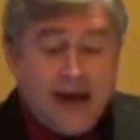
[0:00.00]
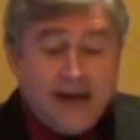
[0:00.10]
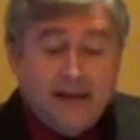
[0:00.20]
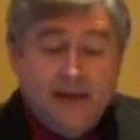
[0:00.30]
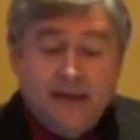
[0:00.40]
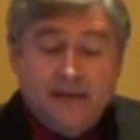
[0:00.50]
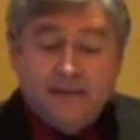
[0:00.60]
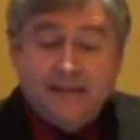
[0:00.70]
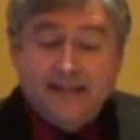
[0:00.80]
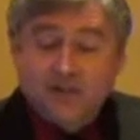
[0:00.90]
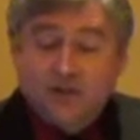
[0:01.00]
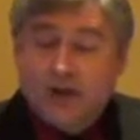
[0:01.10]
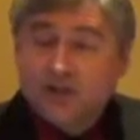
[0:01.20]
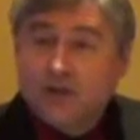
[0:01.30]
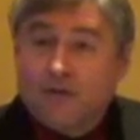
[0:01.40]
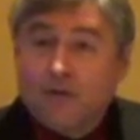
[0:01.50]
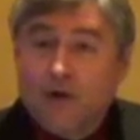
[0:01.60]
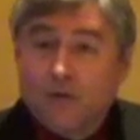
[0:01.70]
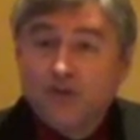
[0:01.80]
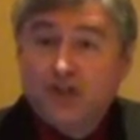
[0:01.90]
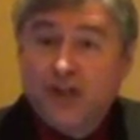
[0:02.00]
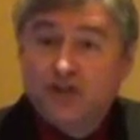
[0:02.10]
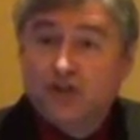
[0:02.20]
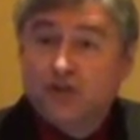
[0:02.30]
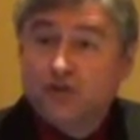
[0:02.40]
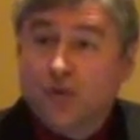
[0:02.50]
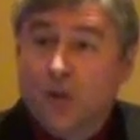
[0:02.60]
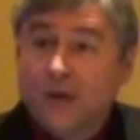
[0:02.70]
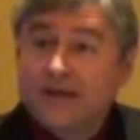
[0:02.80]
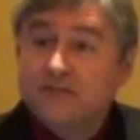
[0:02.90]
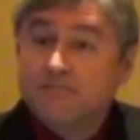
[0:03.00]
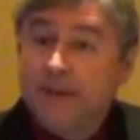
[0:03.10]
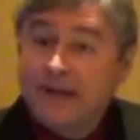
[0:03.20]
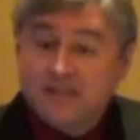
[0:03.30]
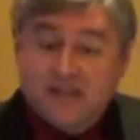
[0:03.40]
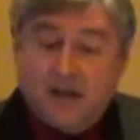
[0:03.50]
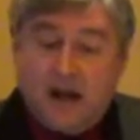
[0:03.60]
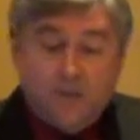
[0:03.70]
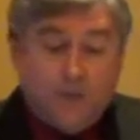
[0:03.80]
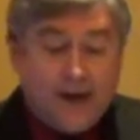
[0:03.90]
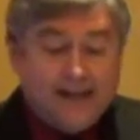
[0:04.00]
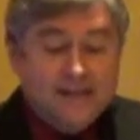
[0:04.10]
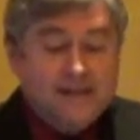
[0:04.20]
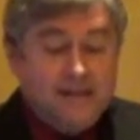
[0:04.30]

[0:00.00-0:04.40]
that the introduction of formal change control is best done when it's